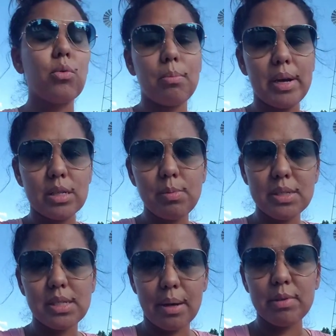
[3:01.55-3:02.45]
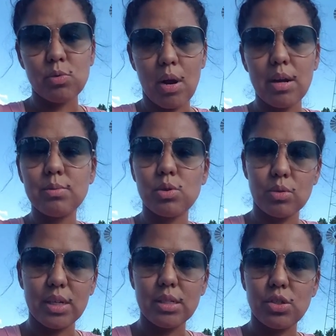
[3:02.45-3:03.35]
Oh, my husband's name is Ra, so
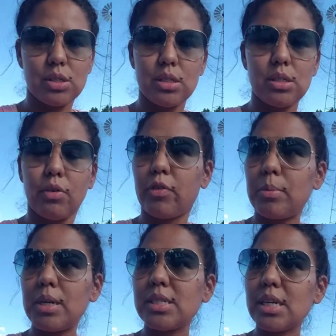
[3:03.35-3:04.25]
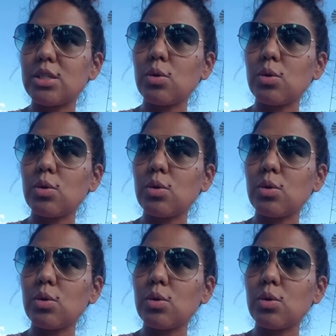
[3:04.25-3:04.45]
that's just easier for me to say.